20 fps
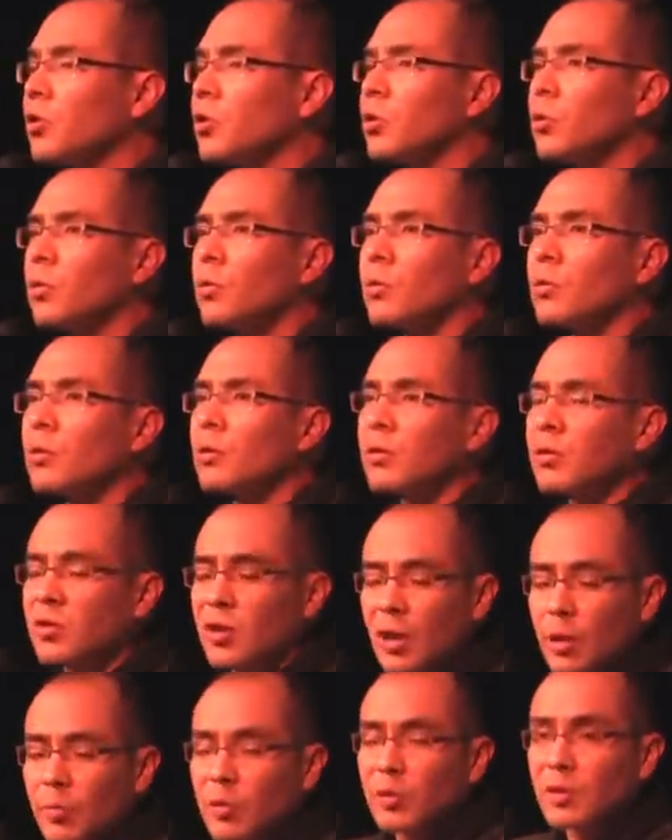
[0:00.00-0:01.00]
short
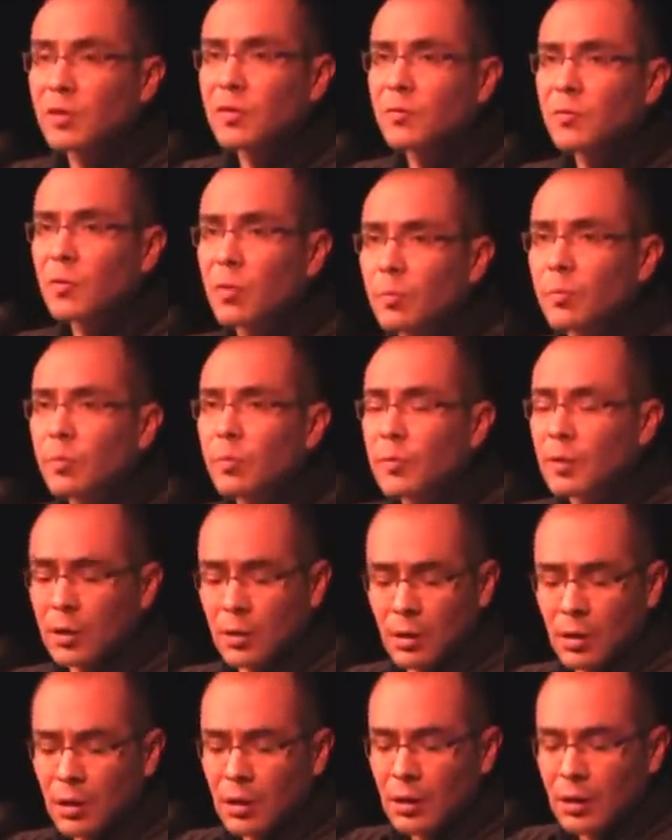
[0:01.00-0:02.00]
chapters
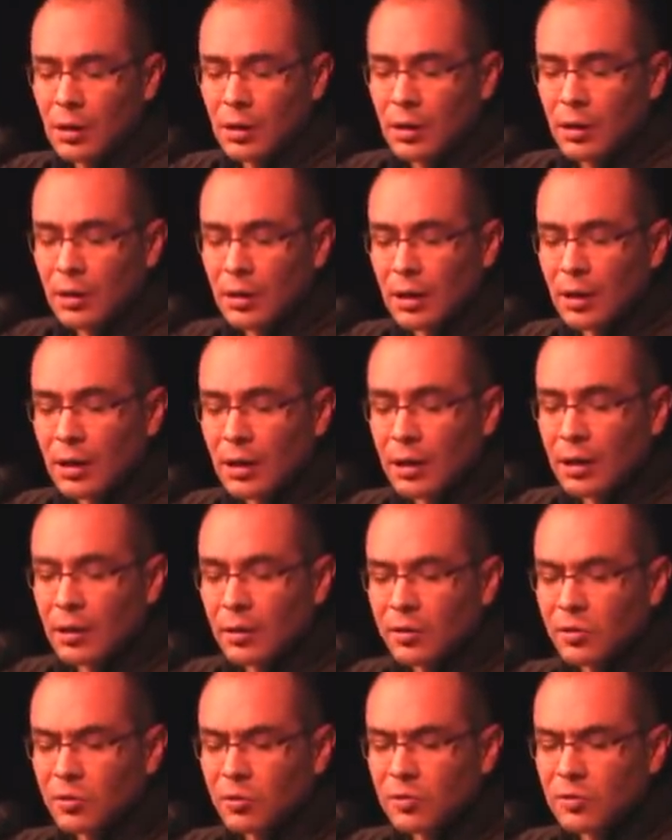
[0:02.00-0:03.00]
from the
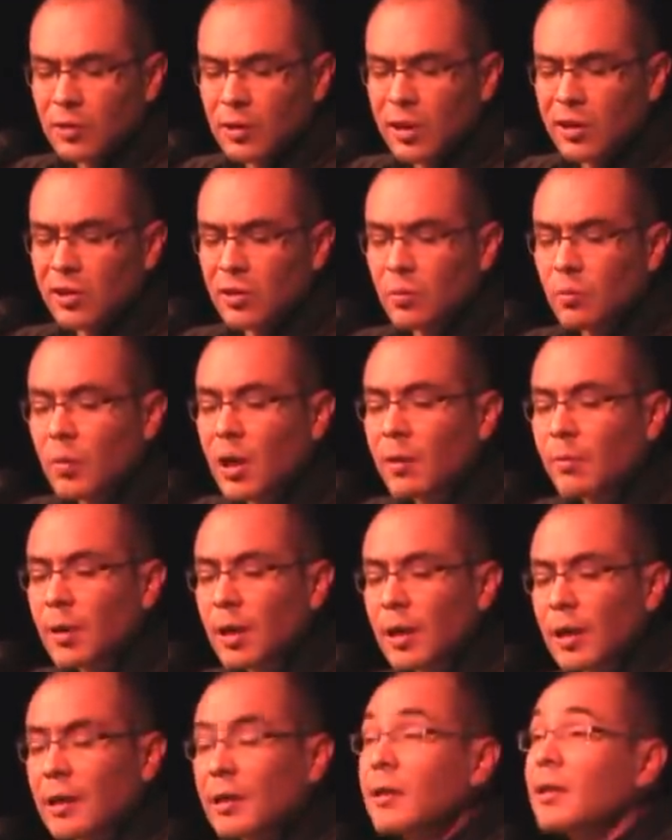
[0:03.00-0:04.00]
English translation made
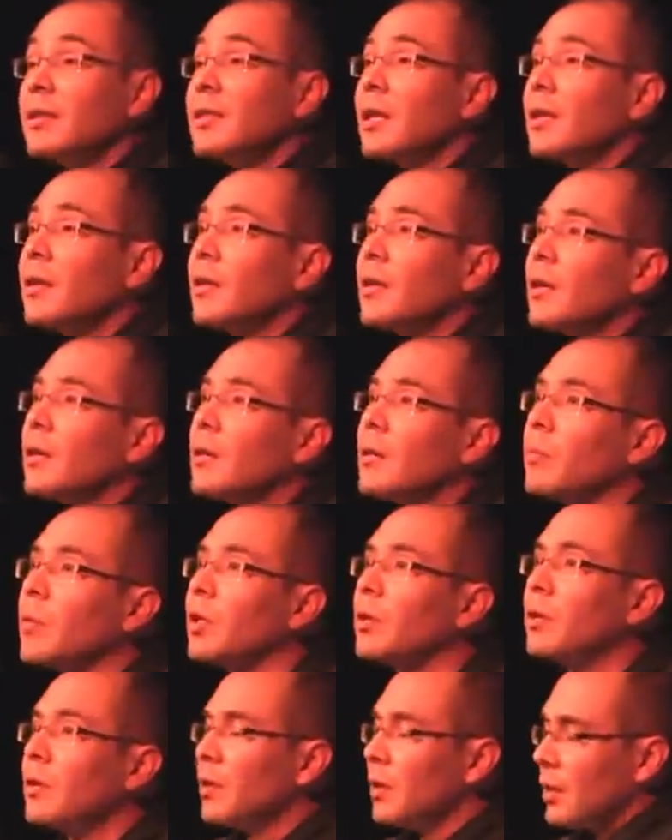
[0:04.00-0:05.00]
by Lisa
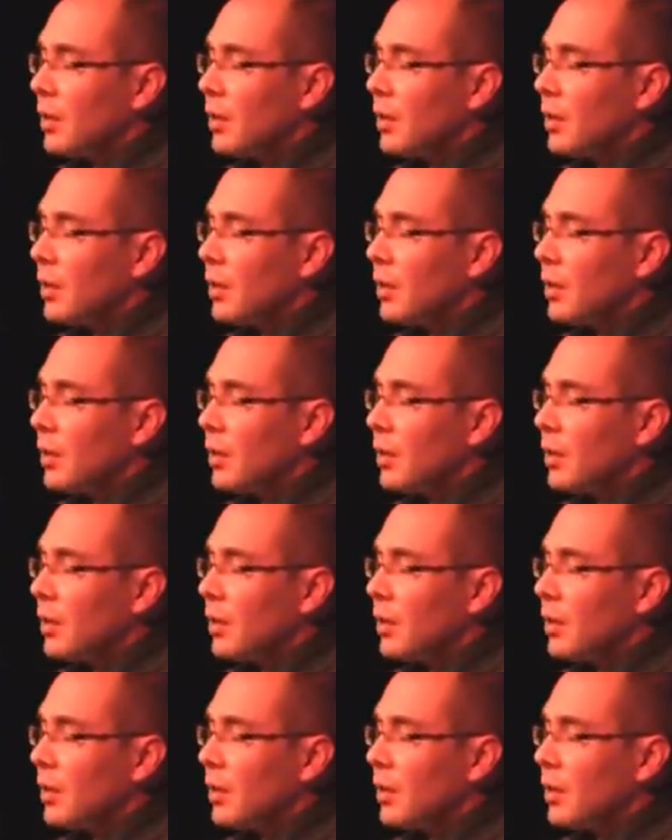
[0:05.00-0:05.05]
Dillman,